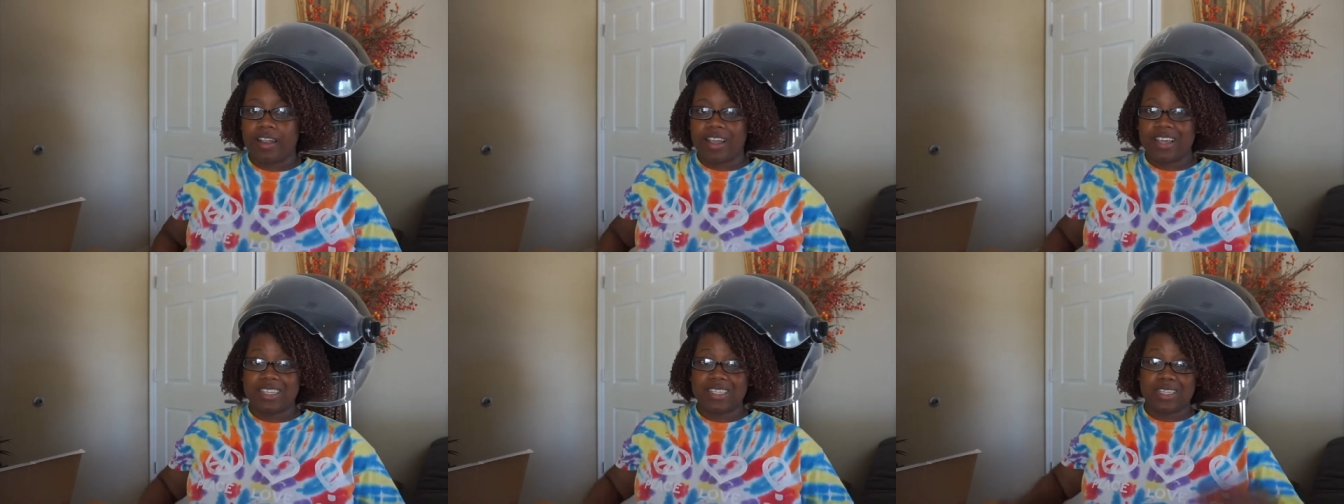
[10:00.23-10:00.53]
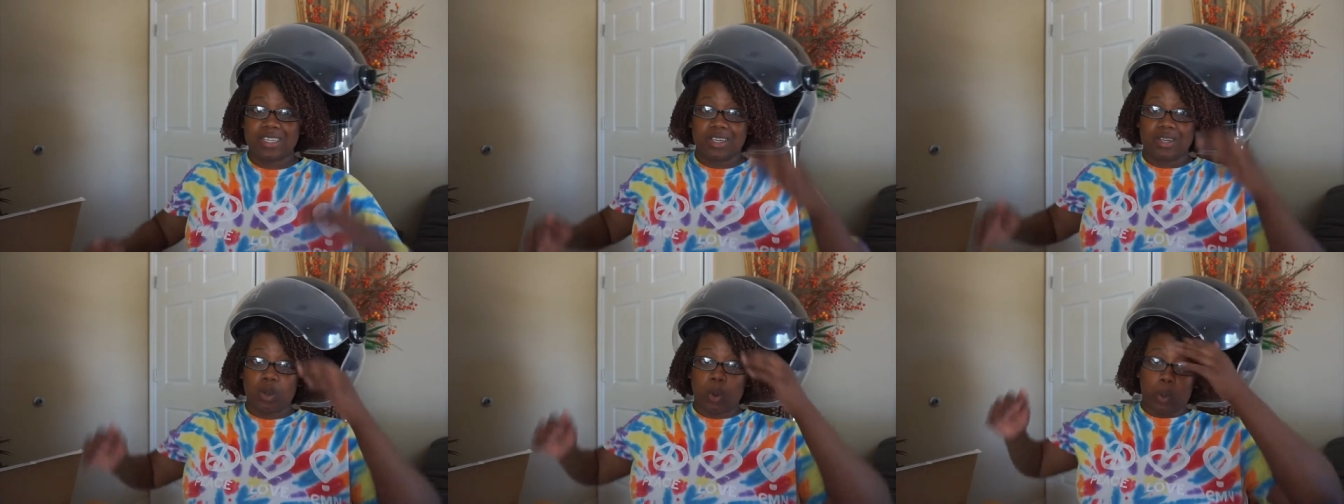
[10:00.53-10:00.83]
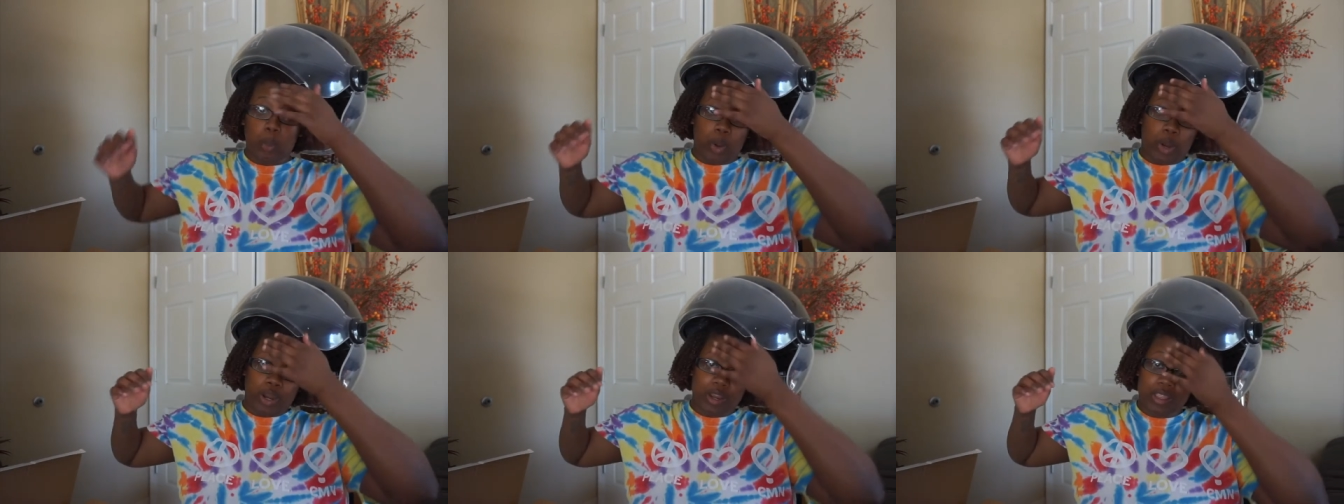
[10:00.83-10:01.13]
Is
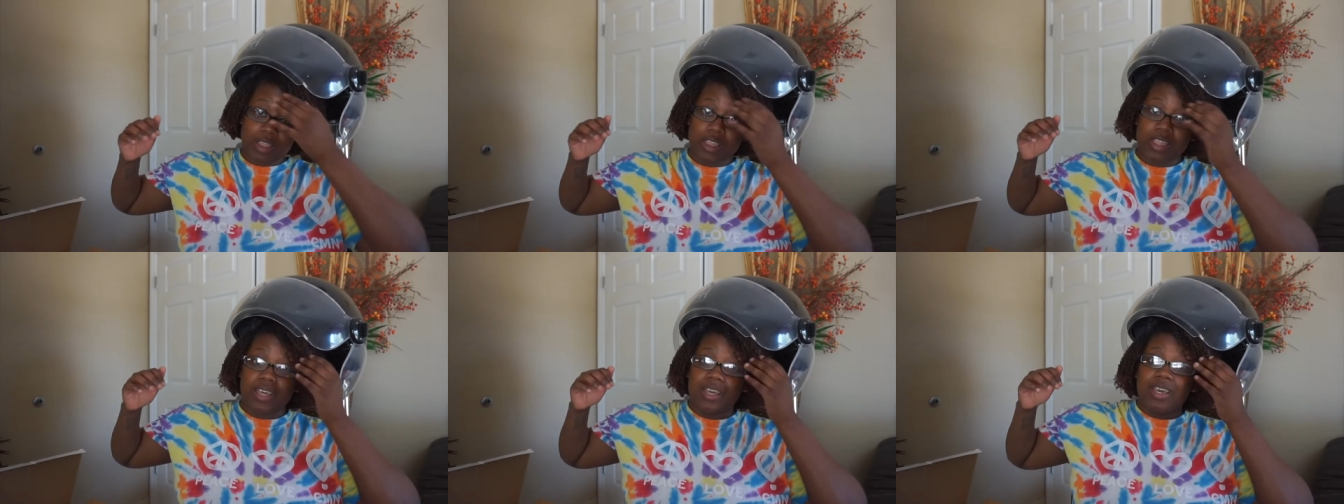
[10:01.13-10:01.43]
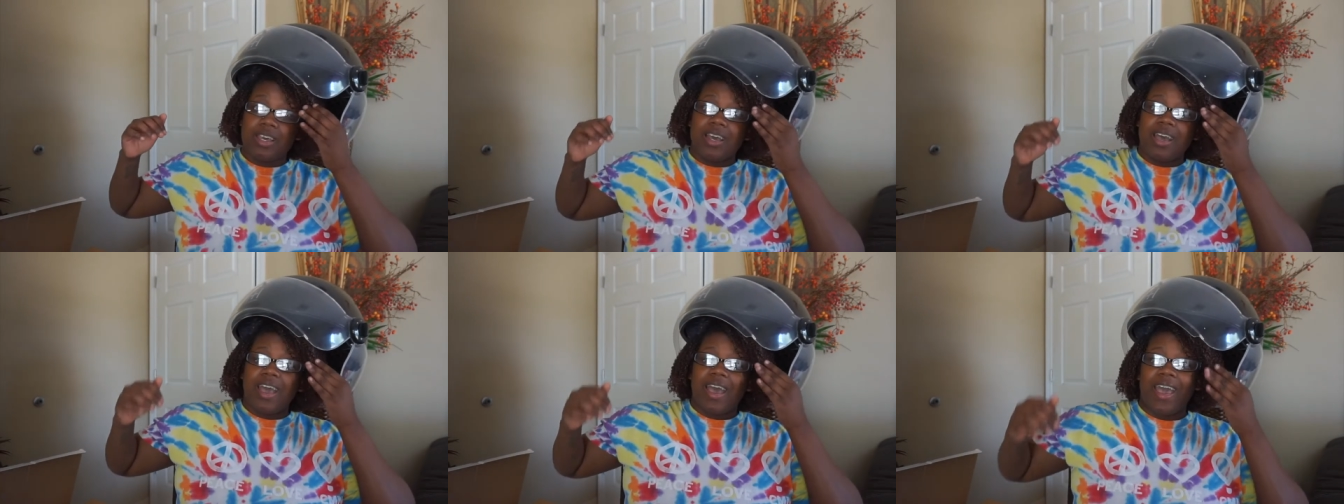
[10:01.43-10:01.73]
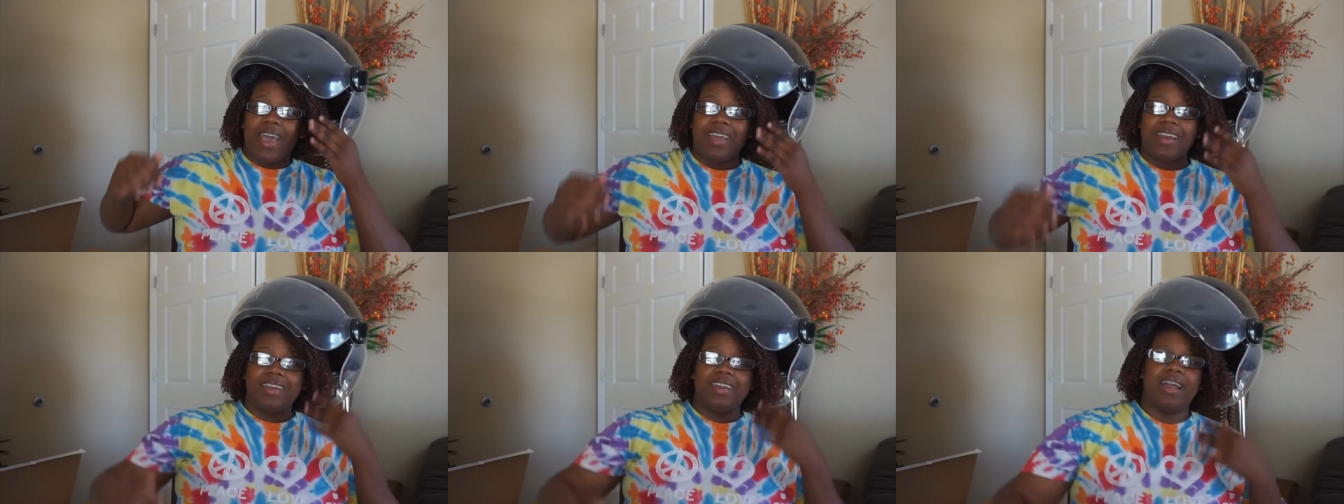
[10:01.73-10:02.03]
it worth
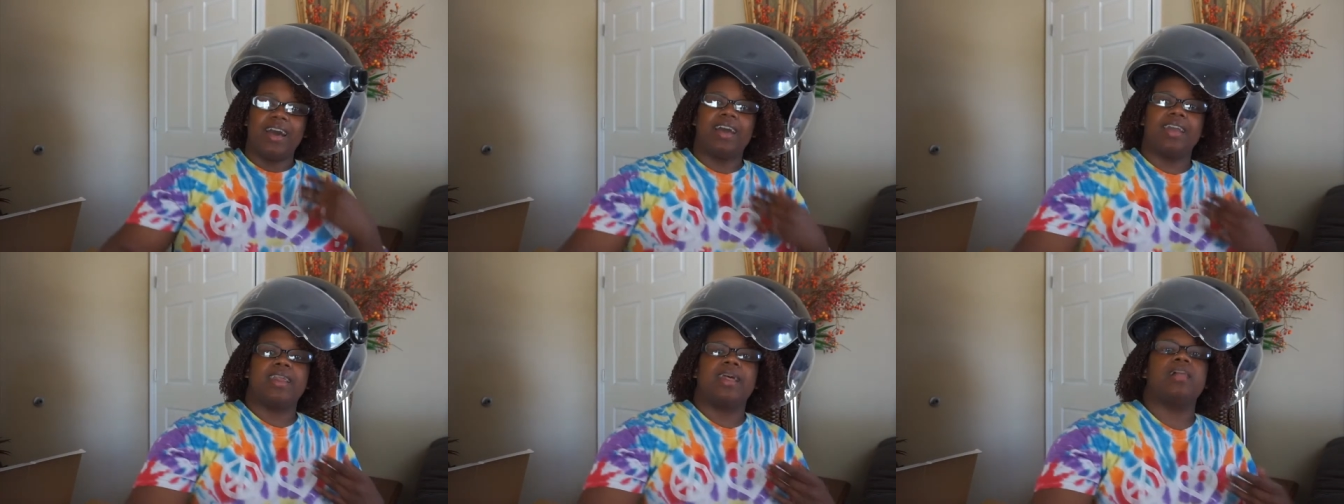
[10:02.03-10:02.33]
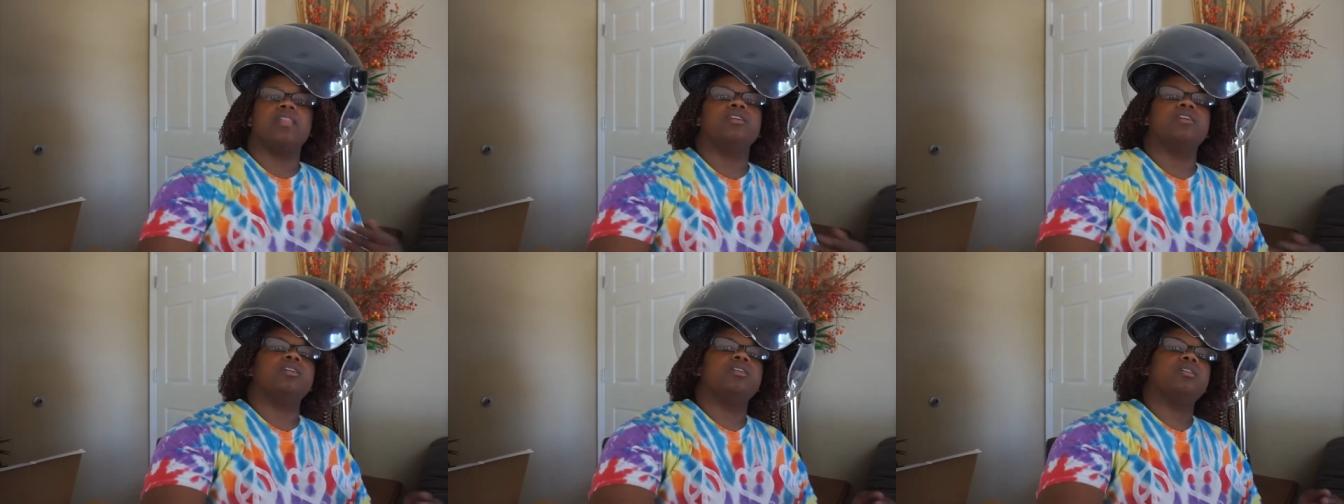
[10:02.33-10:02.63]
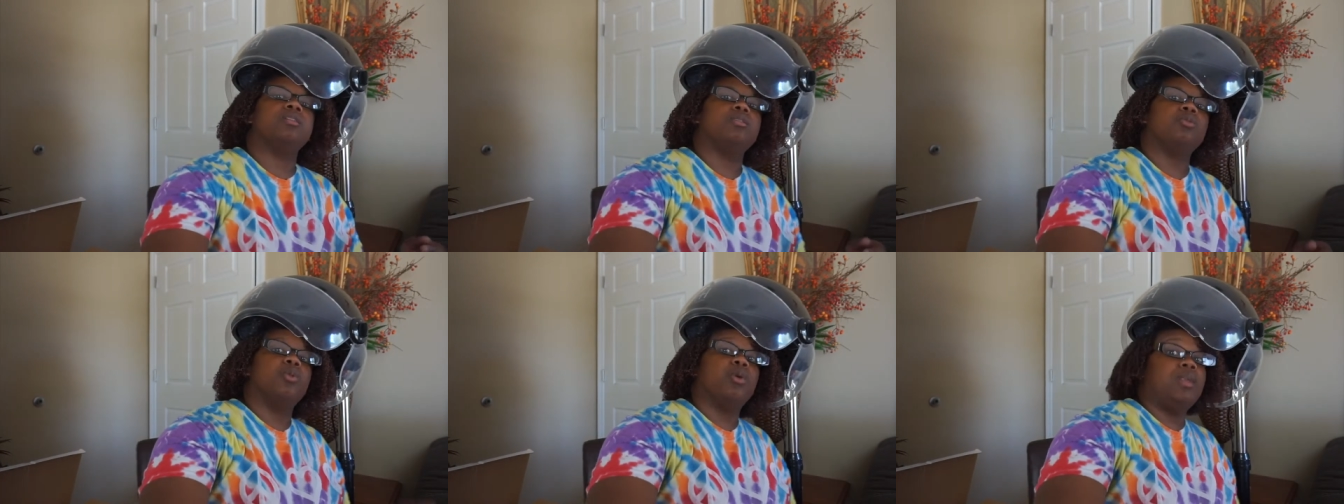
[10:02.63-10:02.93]
$89?
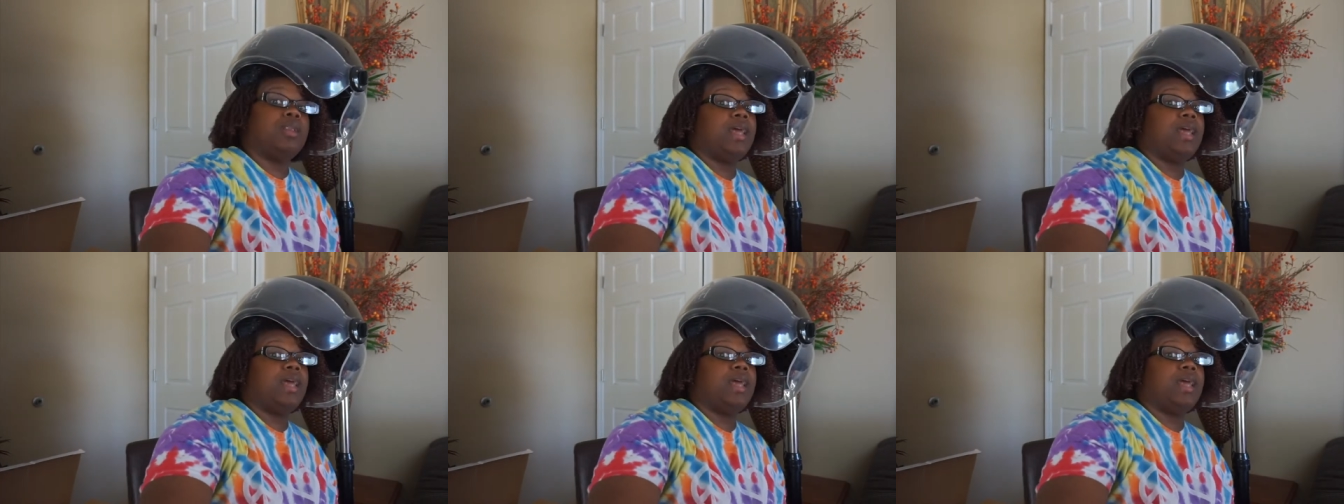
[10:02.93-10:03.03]
Well,